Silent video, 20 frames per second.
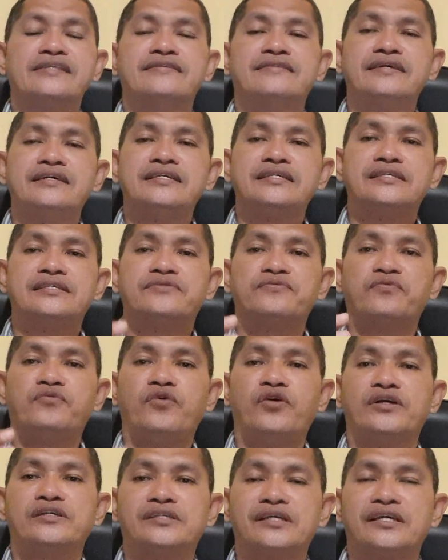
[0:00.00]
This
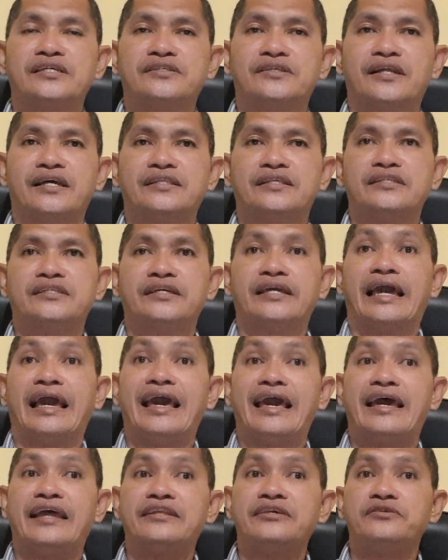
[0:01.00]
was a strategy,
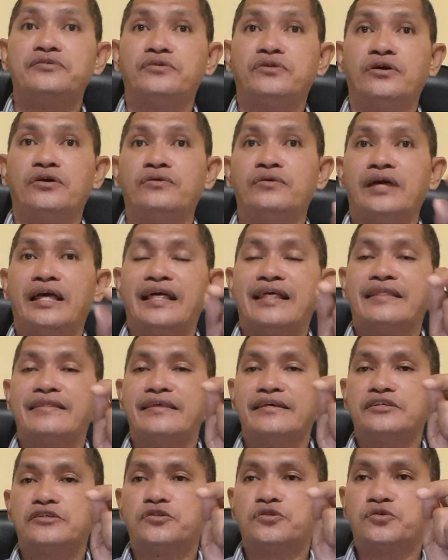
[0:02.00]
and
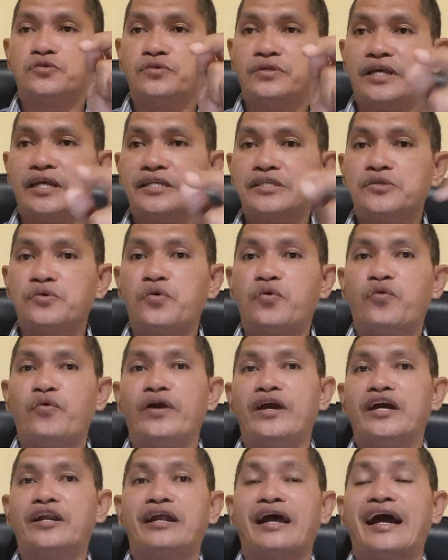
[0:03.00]
the students
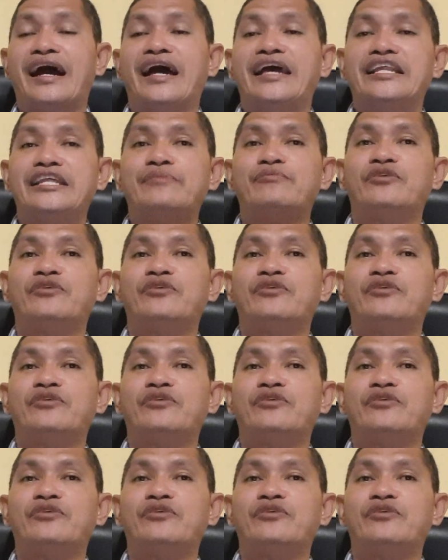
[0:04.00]
were highly